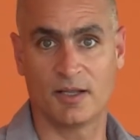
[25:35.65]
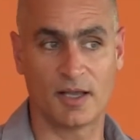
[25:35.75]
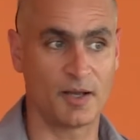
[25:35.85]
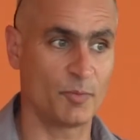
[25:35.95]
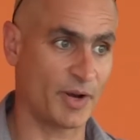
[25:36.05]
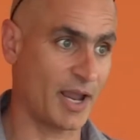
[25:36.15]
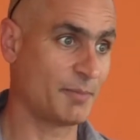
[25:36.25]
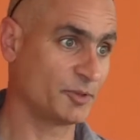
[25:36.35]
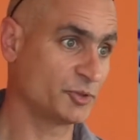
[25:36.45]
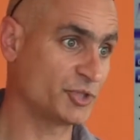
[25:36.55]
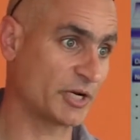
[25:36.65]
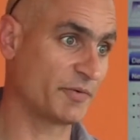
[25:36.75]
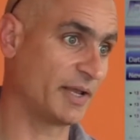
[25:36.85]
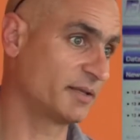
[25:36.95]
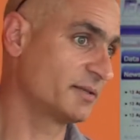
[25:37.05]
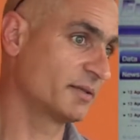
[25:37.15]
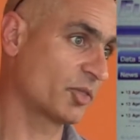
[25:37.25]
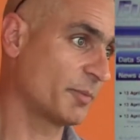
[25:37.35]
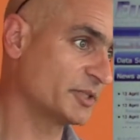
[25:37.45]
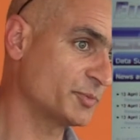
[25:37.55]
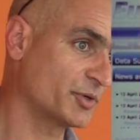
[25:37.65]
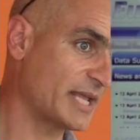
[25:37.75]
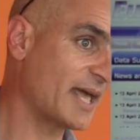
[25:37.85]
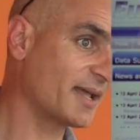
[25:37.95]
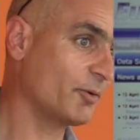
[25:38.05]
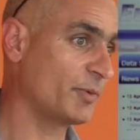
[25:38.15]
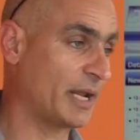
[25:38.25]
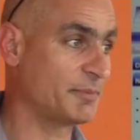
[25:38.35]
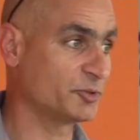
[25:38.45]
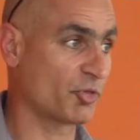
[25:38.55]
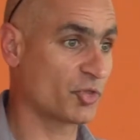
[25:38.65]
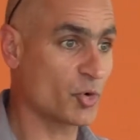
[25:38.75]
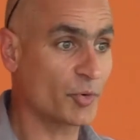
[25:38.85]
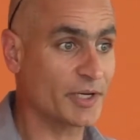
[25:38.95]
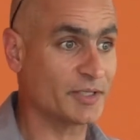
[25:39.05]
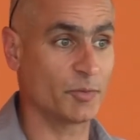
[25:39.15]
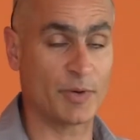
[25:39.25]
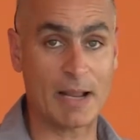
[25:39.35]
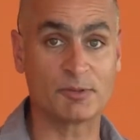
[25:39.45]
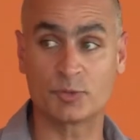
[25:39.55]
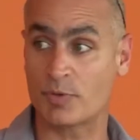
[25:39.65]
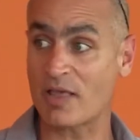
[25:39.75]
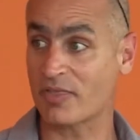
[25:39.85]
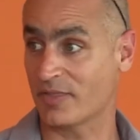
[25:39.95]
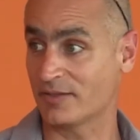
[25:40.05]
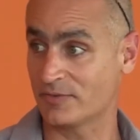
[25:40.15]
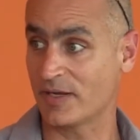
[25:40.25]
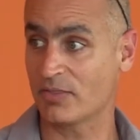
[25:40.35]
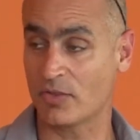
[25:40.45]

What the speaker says: we're able to generate so much more data, we're able to store it, we're able to process it, right?